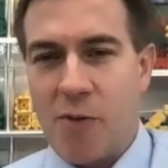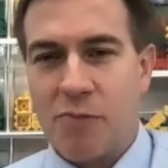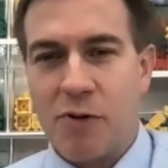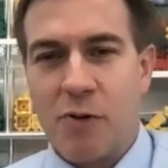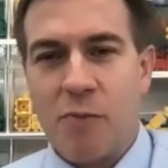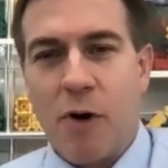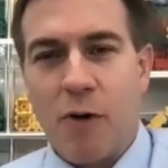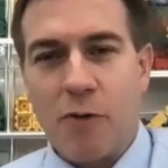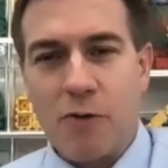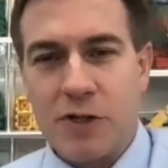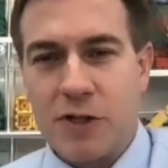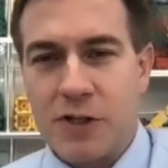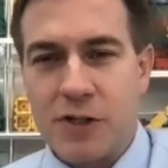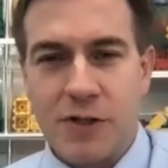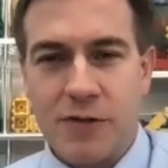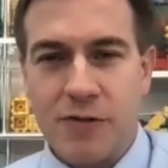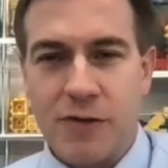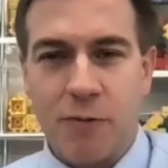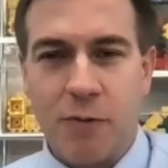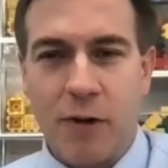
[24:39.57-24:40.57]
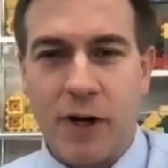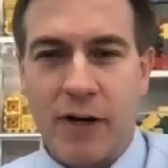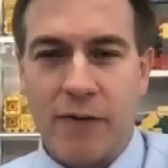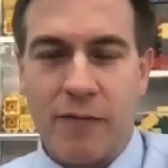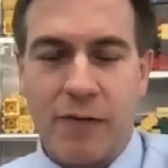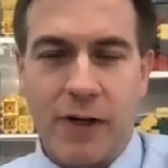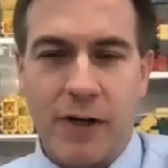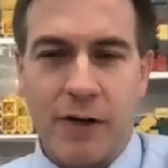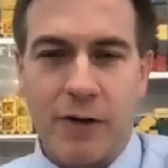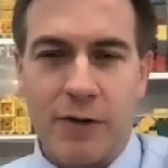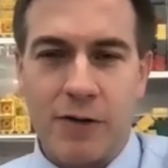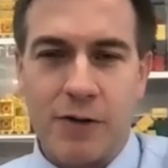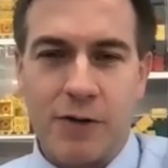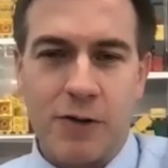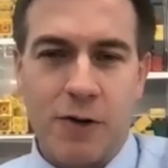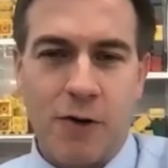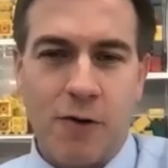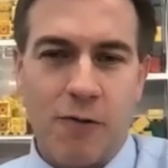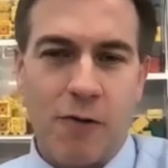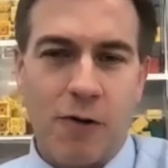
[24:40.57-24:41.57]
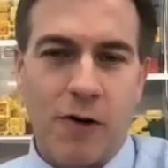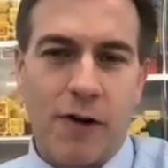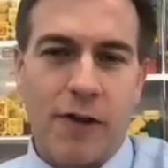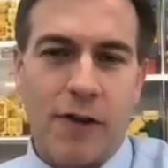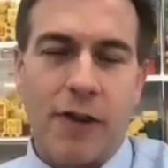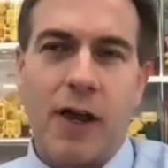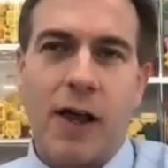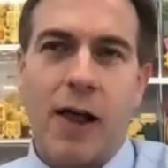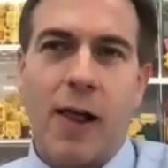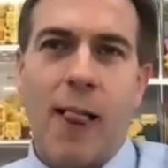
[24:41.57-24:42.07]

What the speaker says: promotions of the wedding videos and so forth.